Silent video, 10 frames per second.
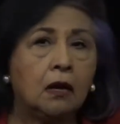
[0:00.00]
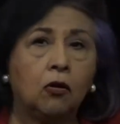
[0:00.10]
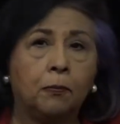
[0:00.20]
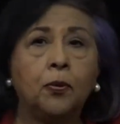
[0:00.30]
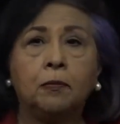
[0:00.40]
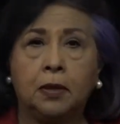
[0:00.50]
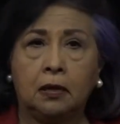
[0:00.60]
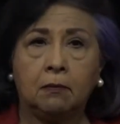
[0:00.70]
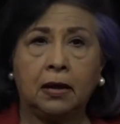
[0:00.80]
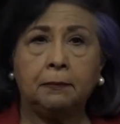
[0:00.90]
or put me
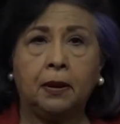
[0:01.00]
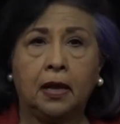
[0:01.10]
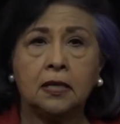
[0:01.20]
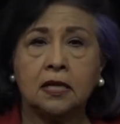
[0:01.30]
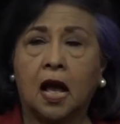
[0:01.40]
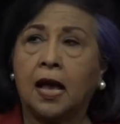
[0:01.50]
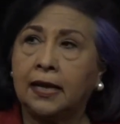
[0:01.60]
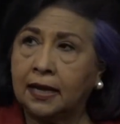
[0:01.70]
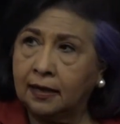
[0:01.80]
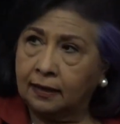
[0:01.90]
in my place. I
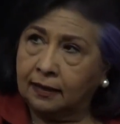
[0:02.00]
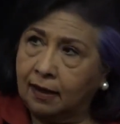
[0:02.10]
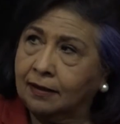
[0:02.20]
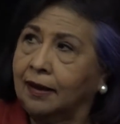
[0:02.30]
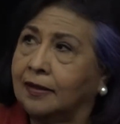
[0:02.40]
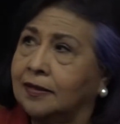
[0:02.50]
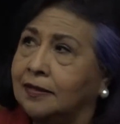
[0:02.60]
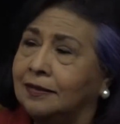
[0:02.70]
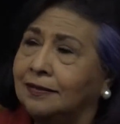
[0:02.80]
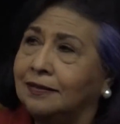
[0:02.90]
got elected.